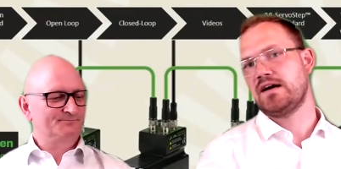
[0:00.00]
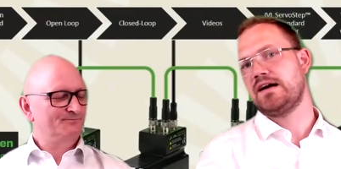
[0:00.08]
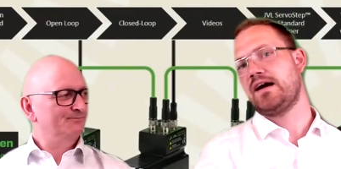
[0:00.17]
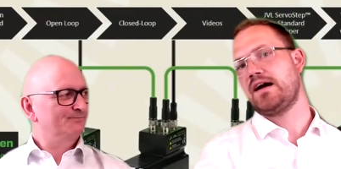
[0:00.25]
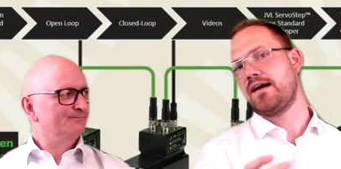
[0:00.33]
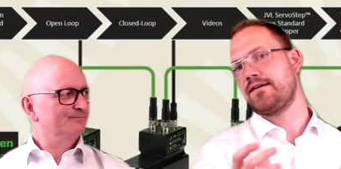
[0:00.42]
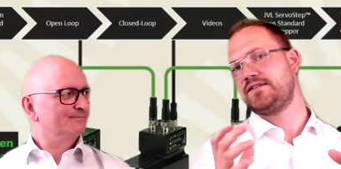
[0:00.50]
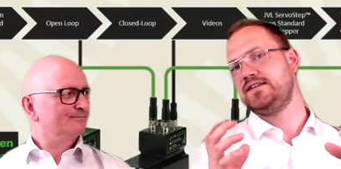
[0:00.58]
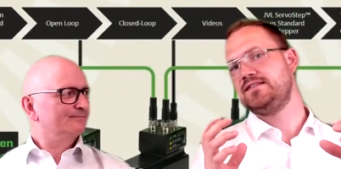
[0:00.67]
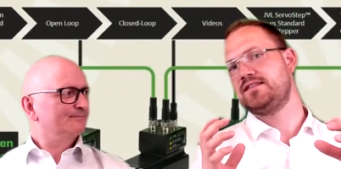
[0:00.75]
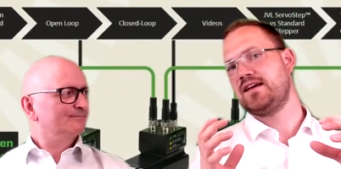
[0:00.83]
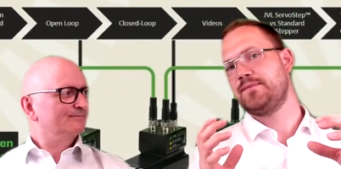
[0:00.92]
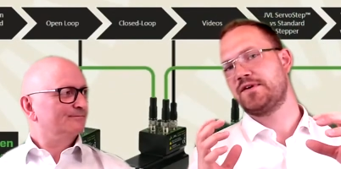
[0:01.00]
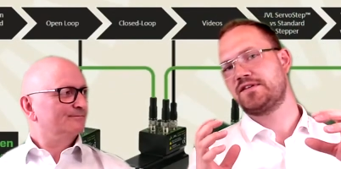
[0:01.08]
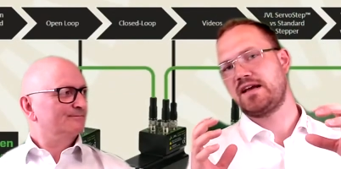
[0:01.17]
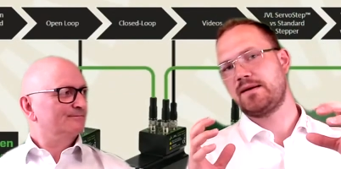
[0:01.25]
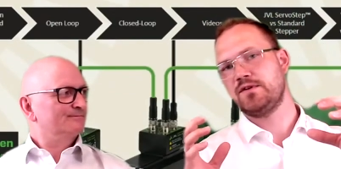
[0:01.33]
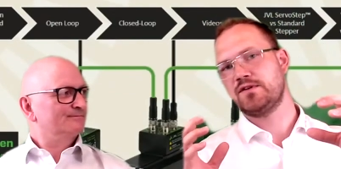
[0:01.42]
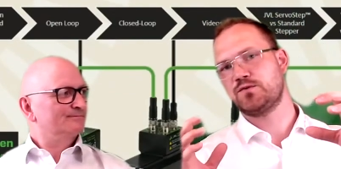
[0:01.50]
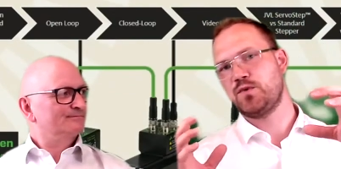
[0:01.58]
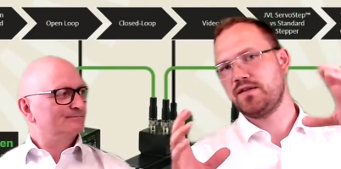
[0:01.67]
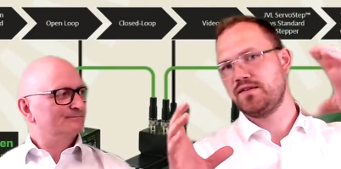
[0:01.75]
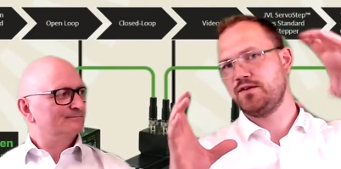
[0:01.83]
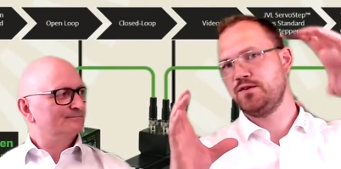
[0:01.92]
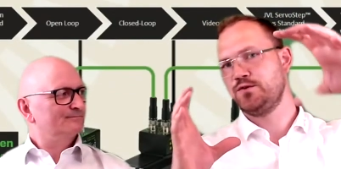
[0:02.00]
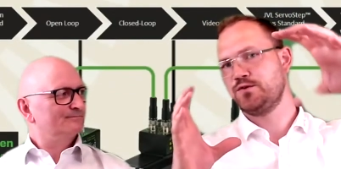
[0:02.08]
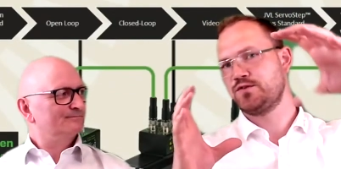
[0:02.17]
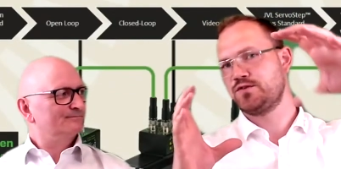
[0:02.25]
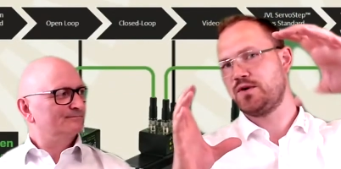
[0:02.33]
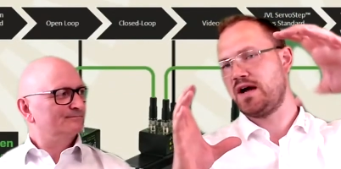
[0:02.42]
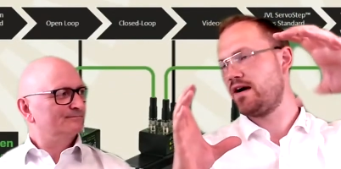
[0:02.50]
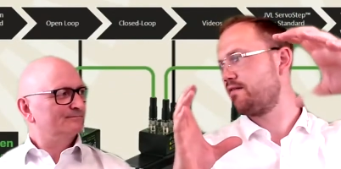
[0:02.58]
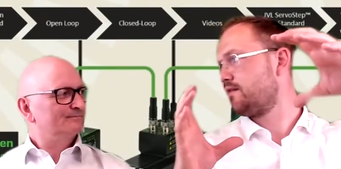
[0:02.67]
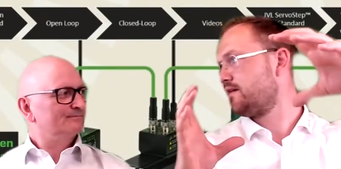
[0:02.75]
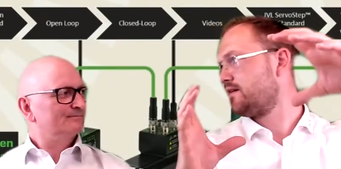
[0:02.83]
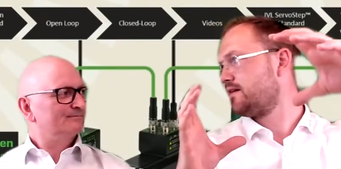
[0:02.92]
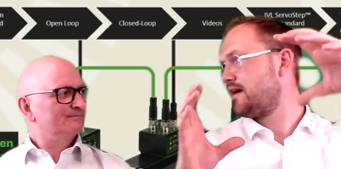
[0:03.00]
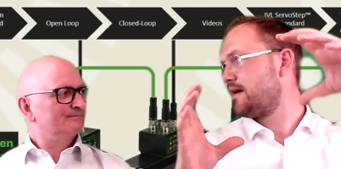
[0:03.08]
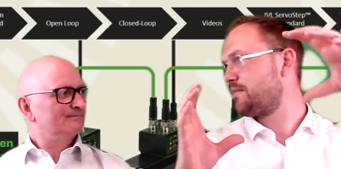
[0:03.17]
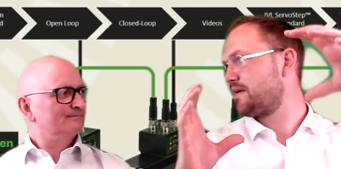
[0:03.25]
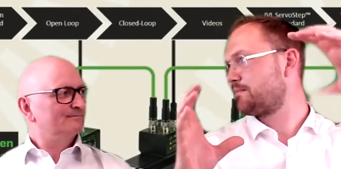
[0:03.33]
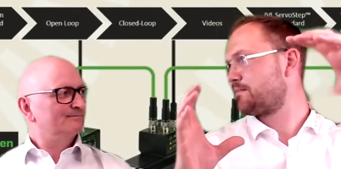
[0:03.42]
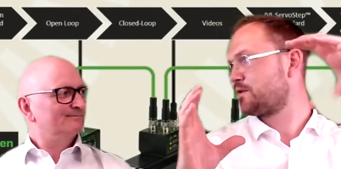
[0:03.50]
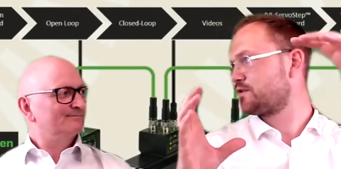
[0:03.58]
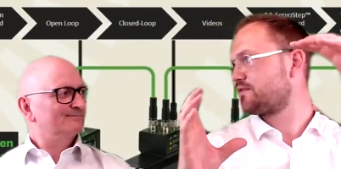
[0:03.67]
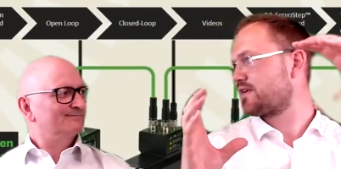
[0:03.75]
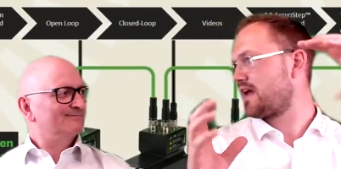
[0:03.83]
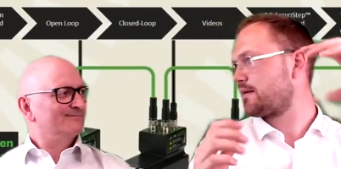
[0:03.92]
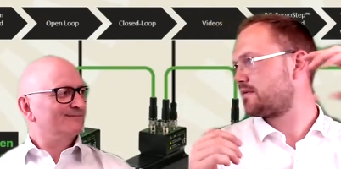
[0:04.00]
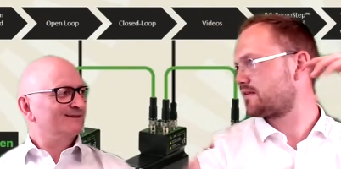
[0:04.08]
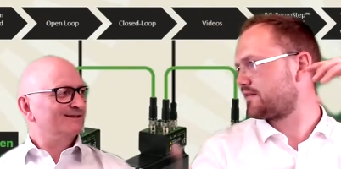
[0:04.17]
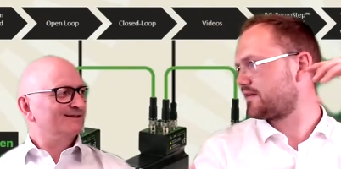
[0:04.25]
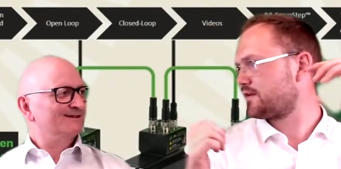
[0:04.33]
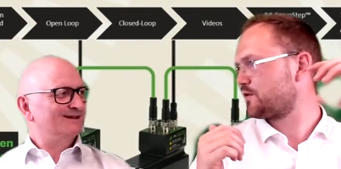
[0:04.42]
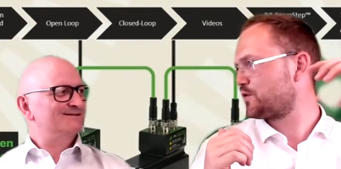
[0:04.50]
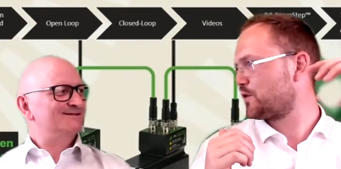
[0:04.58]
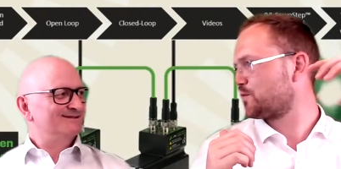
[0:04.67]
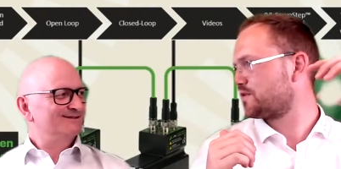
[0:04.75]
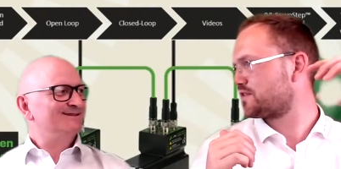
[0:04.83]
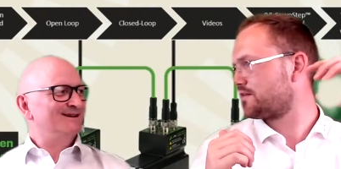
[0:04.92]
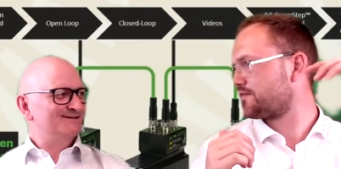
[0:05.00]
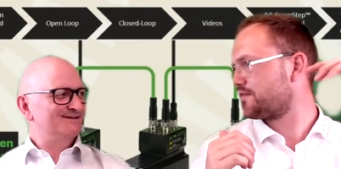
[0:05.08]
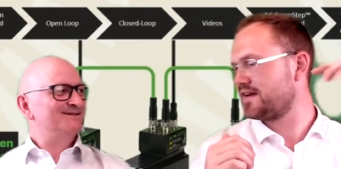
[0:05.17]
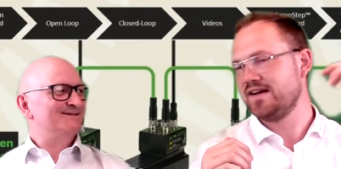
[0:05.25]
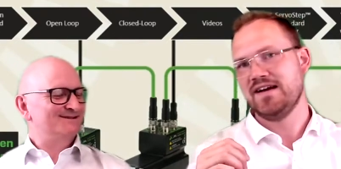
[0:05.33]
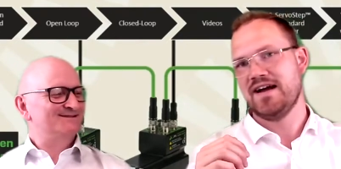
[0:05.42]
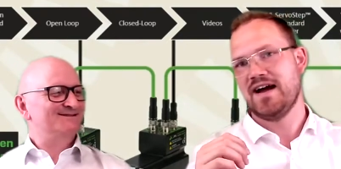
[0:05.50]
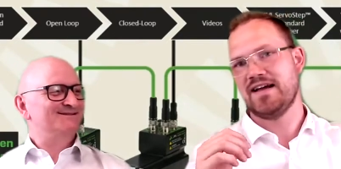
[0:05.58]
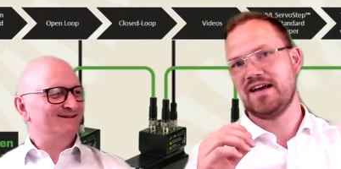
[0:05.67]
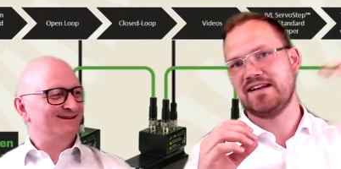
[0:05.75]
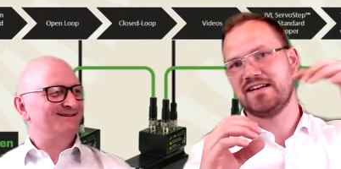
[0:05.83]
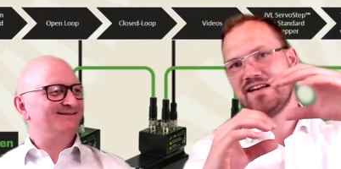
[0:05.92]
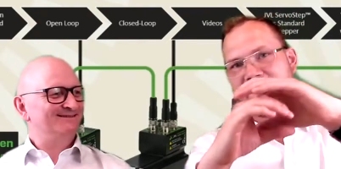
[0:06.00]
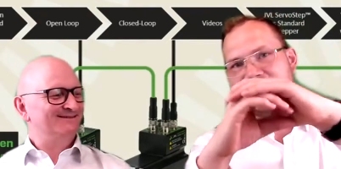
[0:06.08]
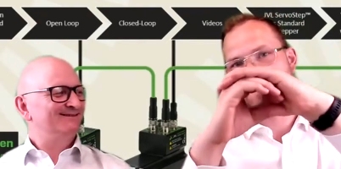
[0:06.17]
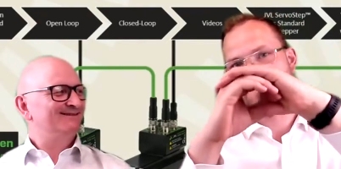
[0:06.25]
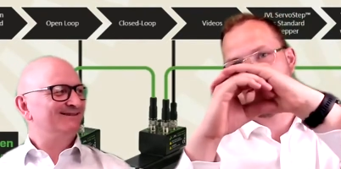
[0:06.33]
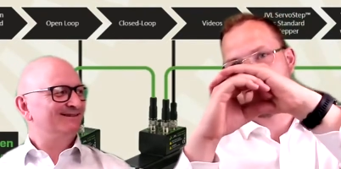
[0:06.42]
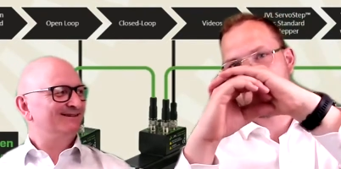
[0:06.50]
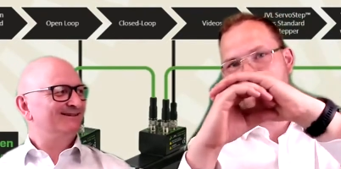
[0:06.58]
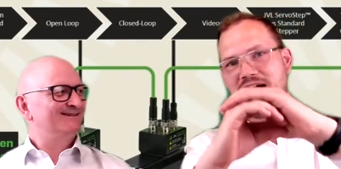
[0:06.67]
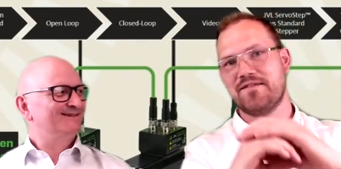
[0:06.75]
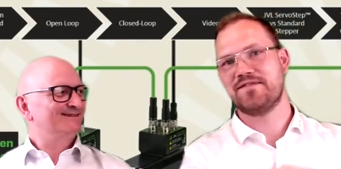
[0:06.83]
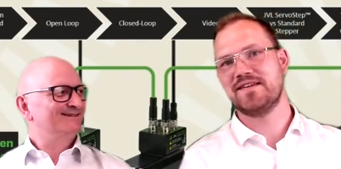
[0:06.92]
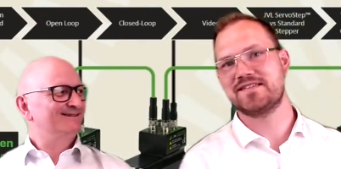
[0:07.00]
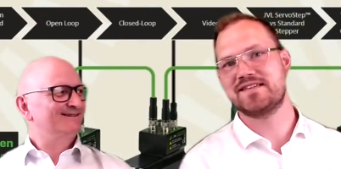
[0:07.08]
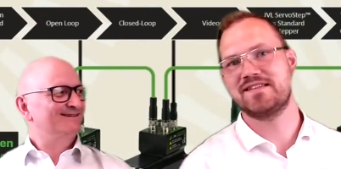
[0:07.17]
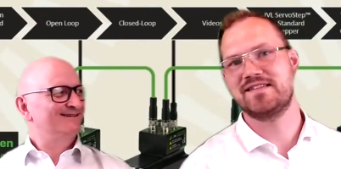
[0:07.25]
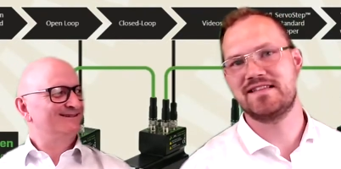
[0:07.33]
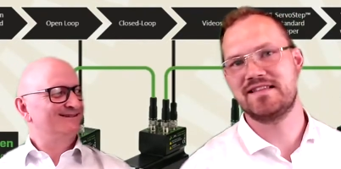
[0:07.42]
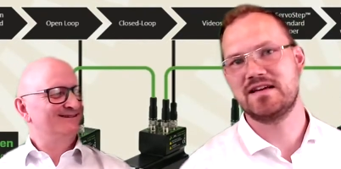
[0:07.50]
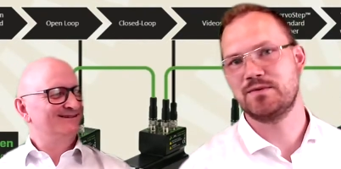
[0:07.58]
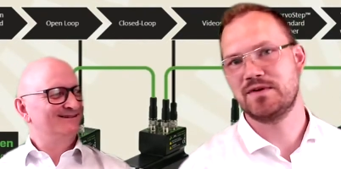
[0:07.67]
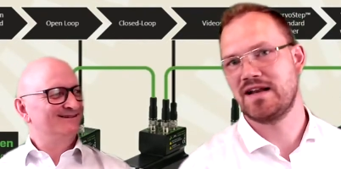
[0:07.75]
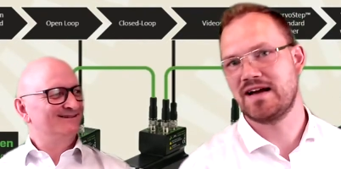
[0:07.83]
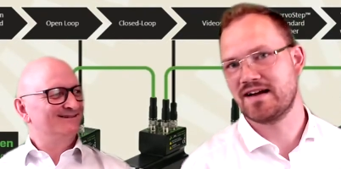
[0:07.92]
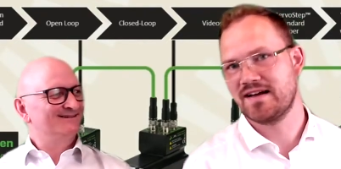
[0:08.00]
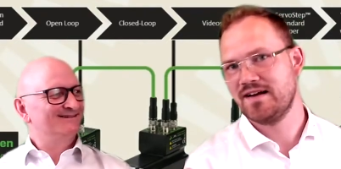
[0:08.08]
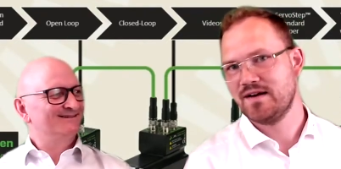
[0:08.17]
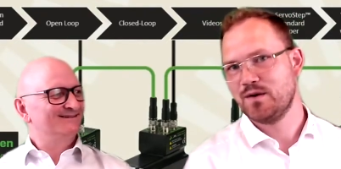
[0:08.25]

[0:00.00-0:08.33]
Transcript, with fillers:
Speaker 1: I, I have seen some examples where they used to have a big bunch of cables. I think yes. you showed me something. Yes, yes, yes. And and, and now they only had this, and they were like,